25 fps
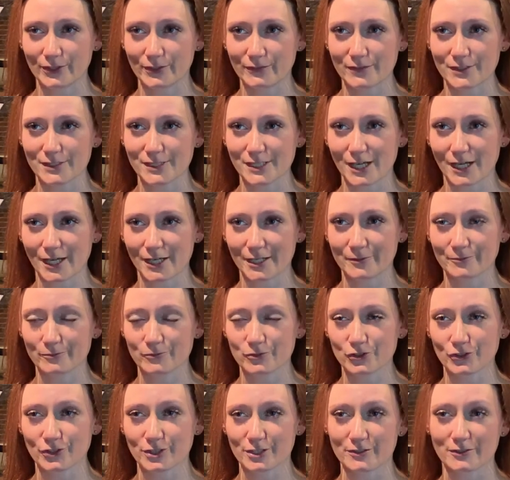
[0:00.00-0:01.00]
of the
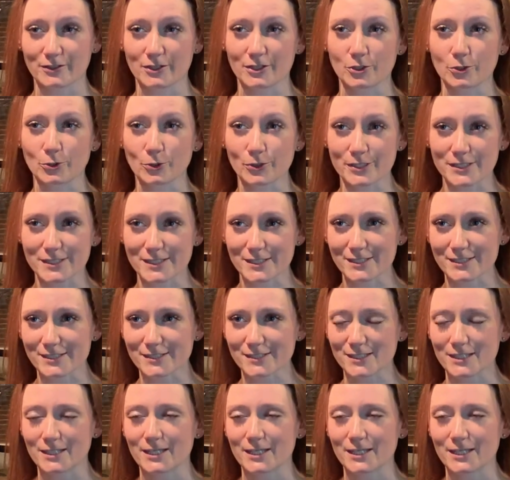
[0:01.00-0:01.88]
time treated their horses.